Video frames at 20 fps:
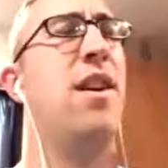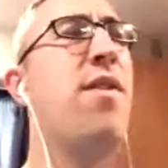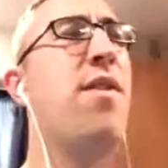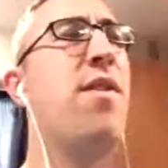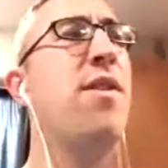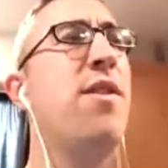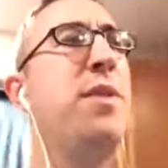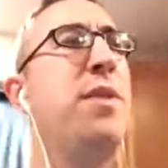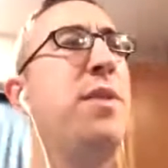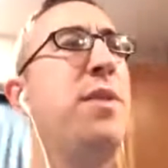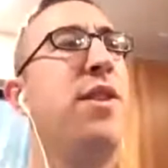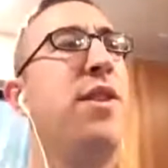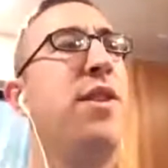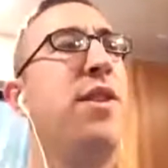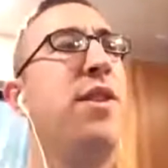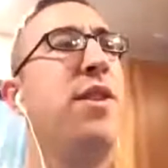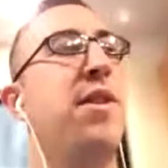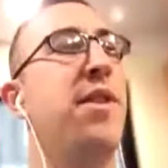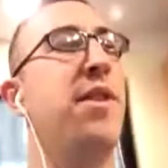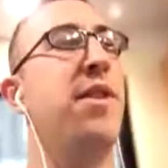heard him say truth
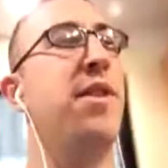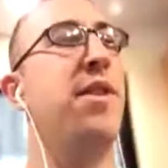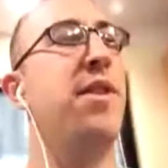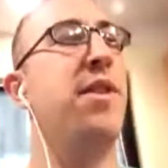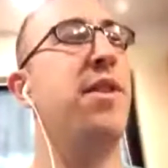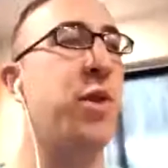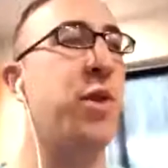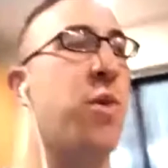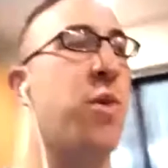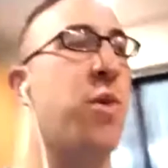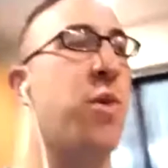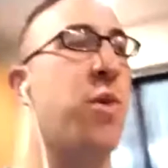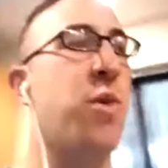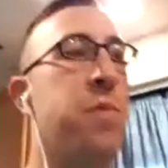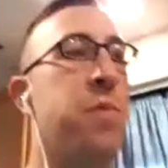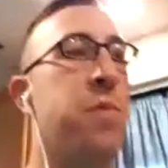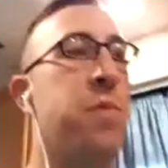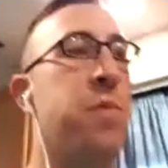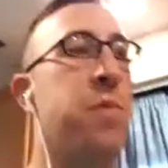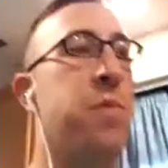is that which
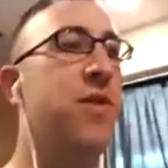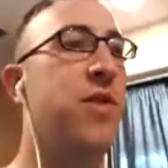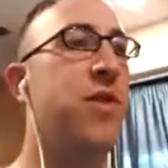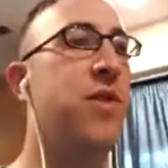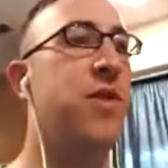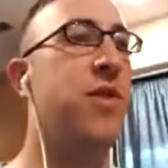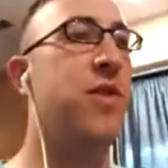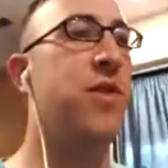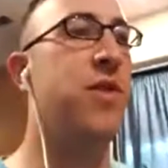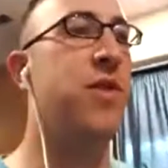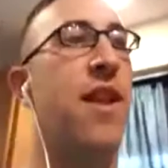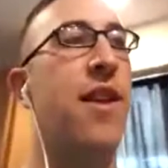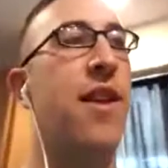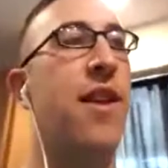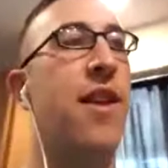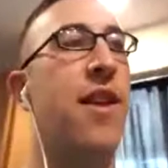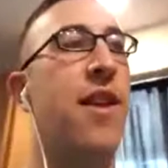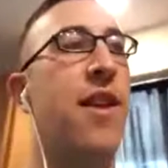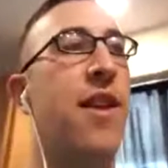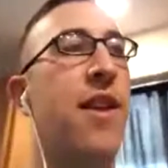corresponds to reality, or
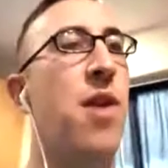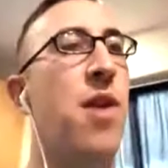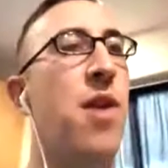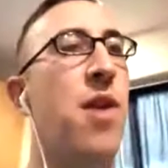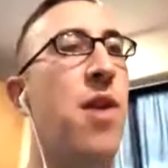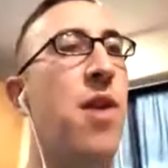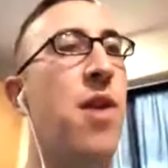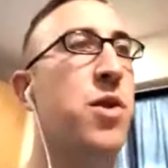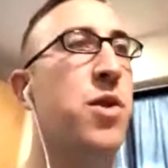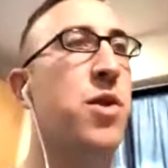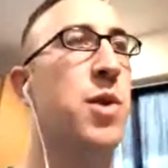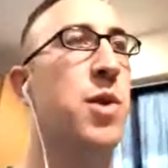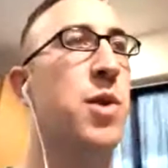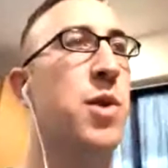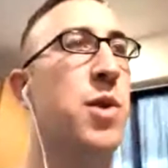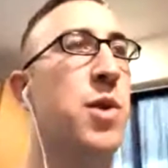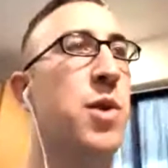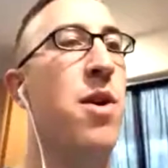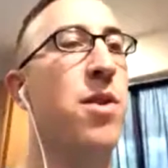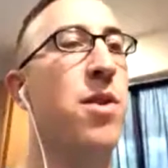that which
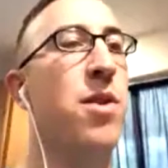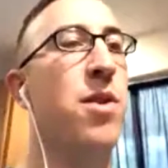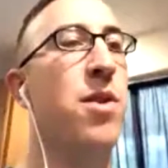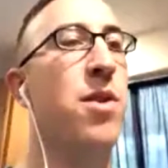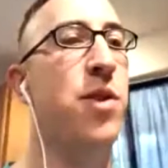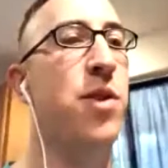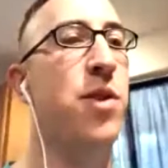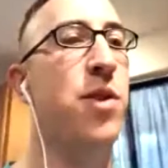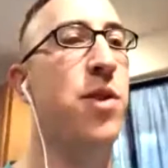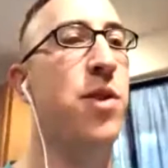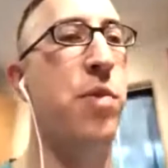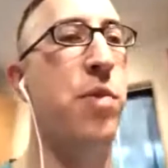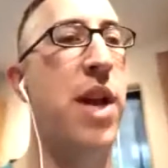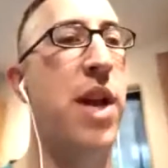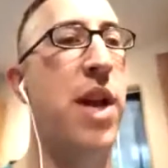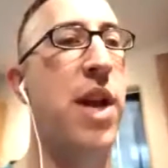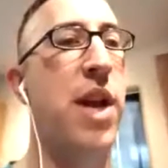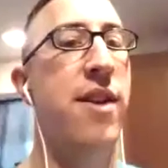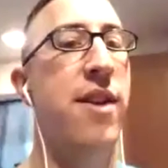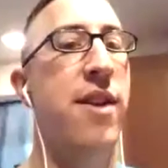corresponds to the
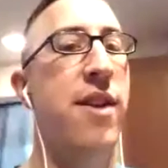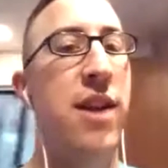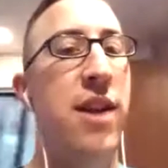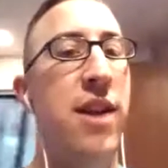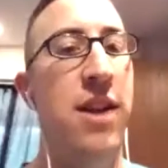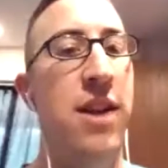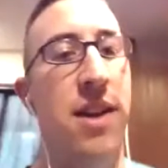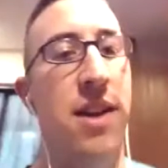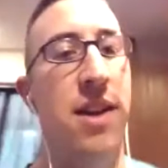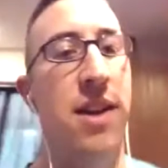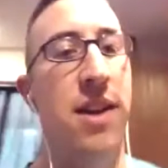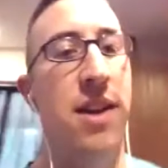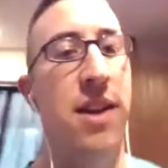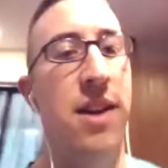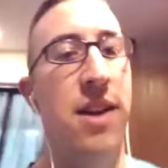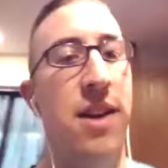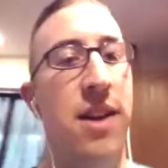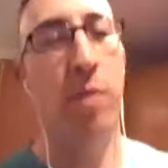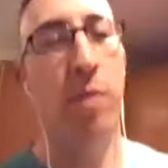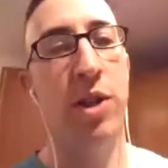reality in the way that
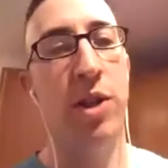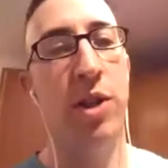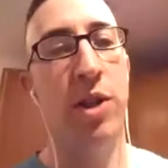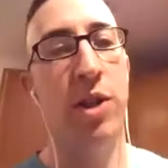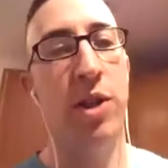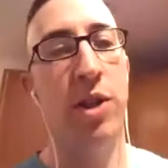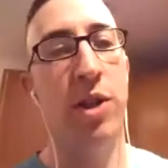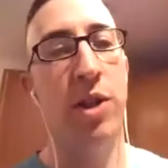which God